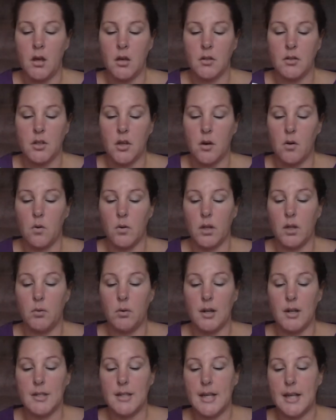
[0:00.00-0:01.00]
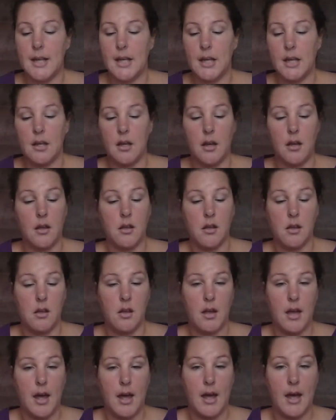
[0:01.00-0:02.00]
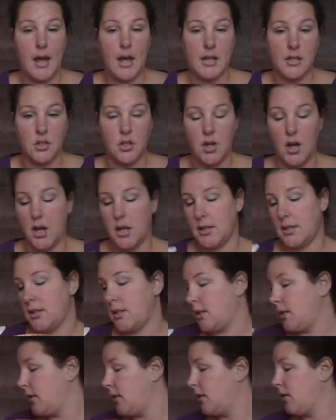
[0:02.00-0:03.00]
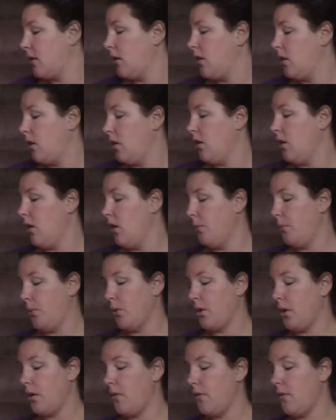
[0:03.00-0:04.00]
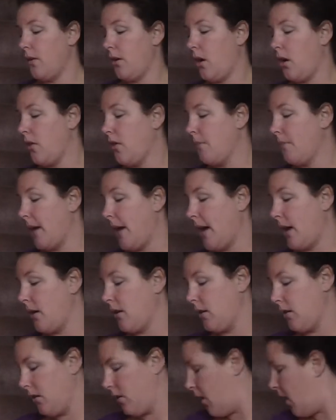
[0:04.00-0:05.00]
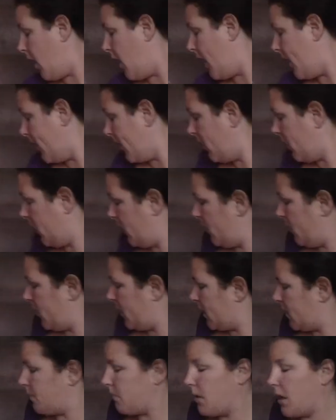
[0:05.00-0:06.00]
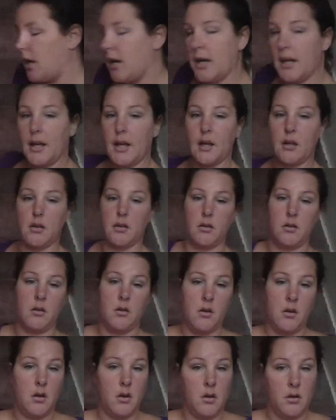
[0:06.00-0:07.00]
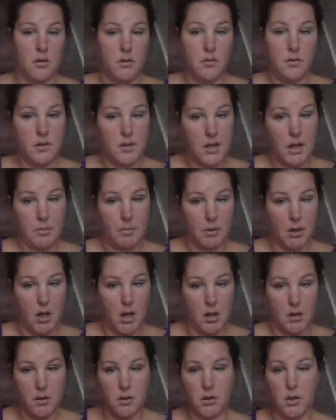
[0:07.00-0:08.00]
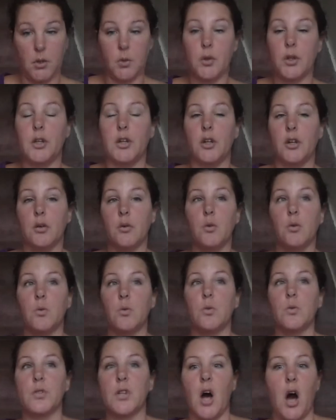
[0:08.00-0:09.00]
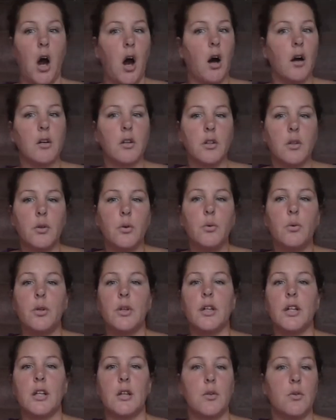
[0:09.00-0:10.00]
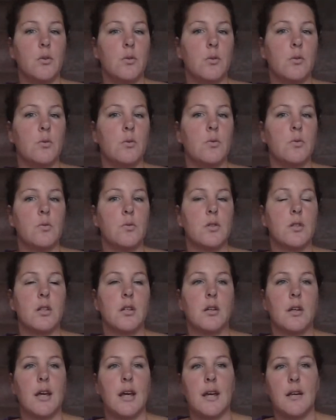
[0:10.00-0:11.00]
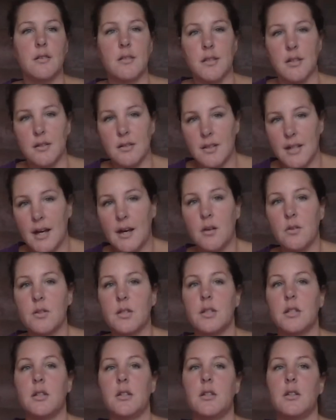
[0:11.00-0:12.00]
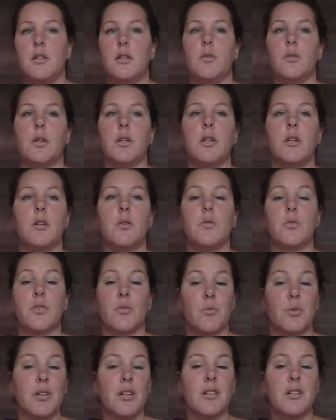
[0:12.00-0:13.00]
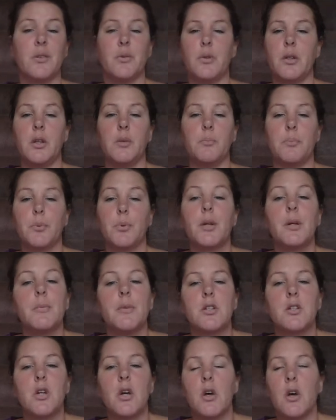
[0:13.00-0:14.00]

So you want to take it and just put it on the back. I used my staple gun. You can use hot glue. You can use E6000. You can use Gorilla Glue. You pretty much